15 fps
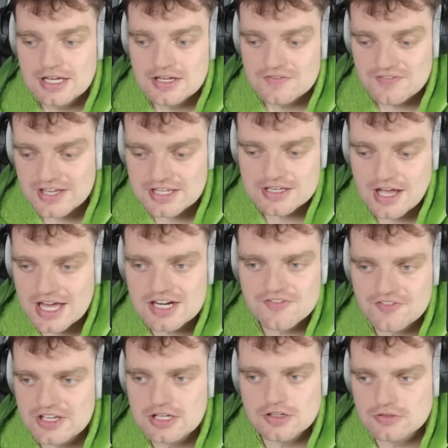they can kind of
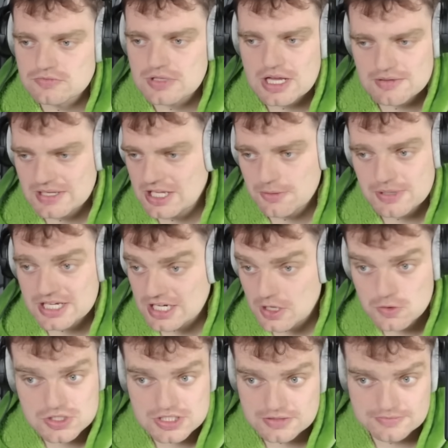feel a little bit
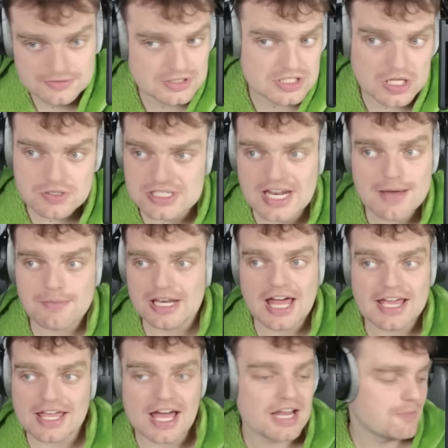closer to them.
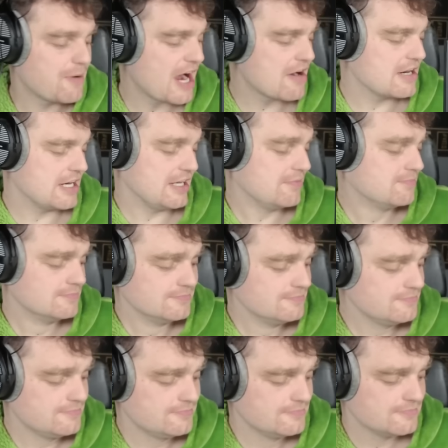And apparently,
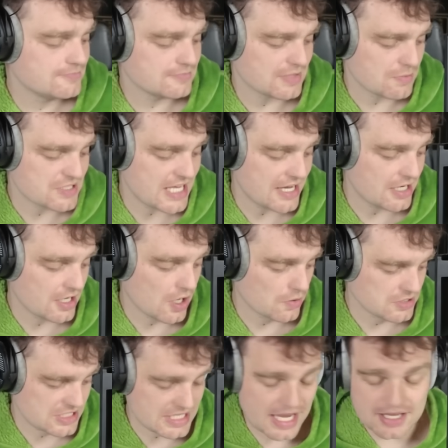they were saying in
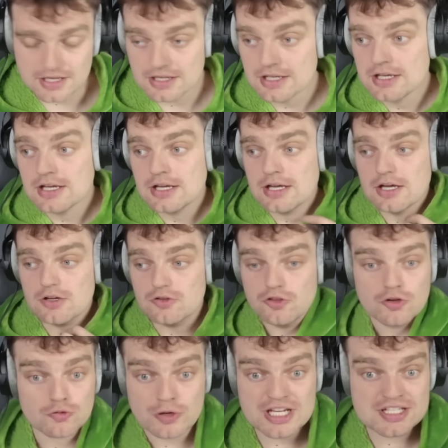Golden State, the
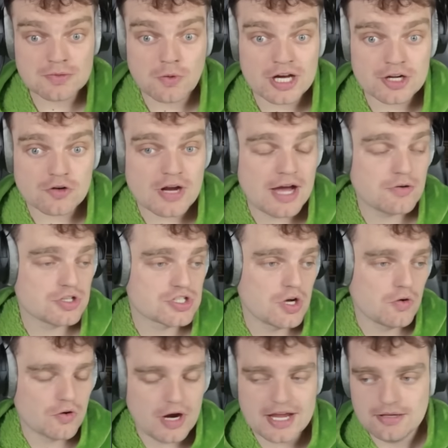reason why the crowd is so
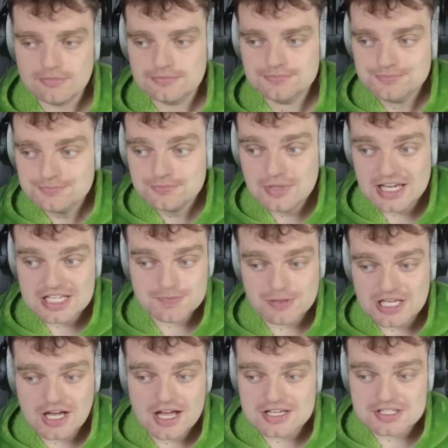great is
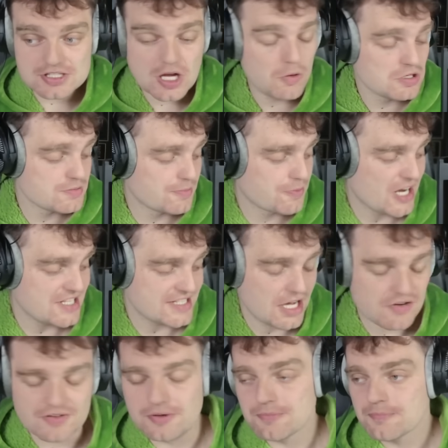because no one's been priced out
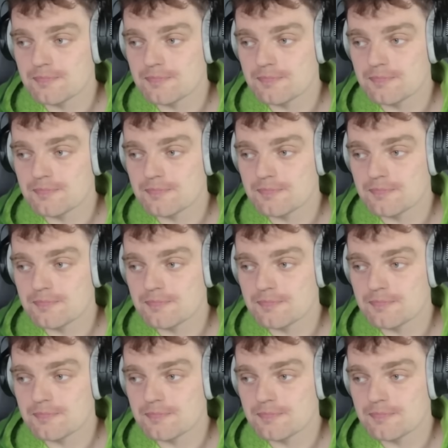of it.